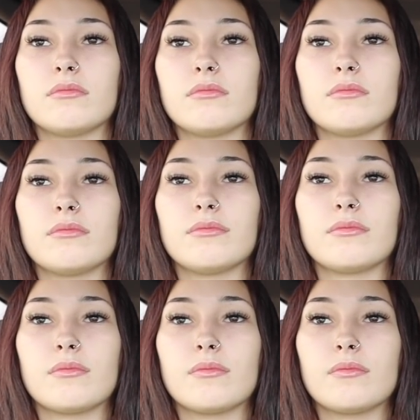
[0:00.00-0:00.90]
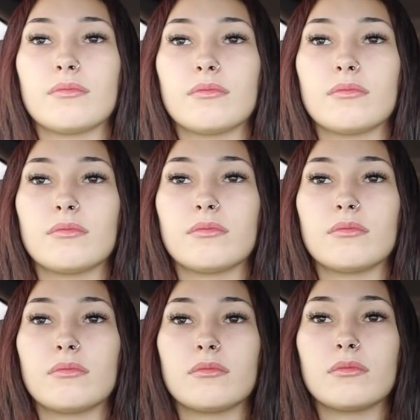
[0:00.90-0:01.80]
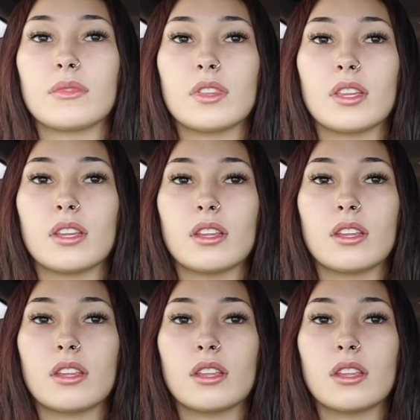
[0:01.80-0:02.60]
This person isn't speaking.